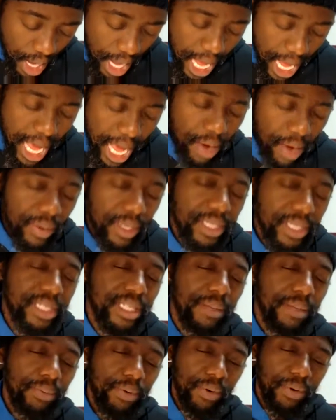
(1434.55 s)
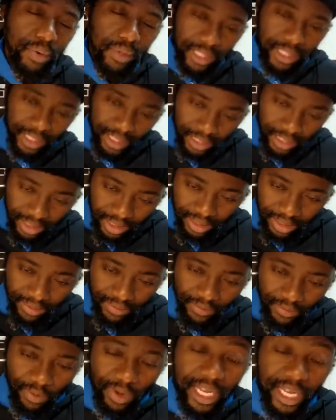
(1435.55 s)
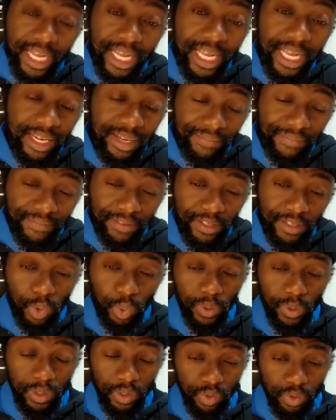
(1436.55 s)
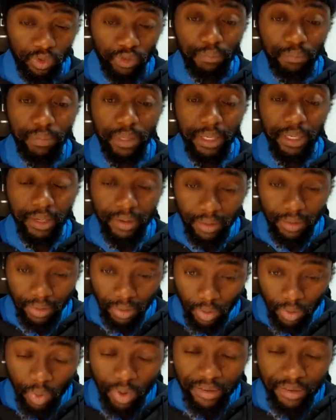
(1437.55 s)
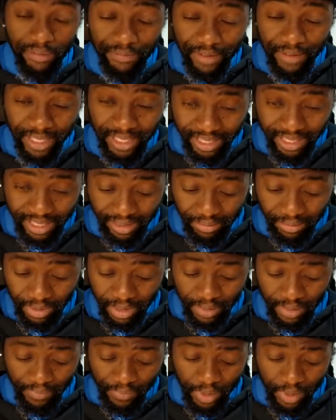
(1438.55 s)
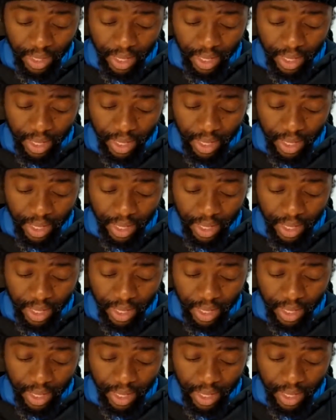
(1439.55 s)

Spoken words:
How is the process for individuals who are victims?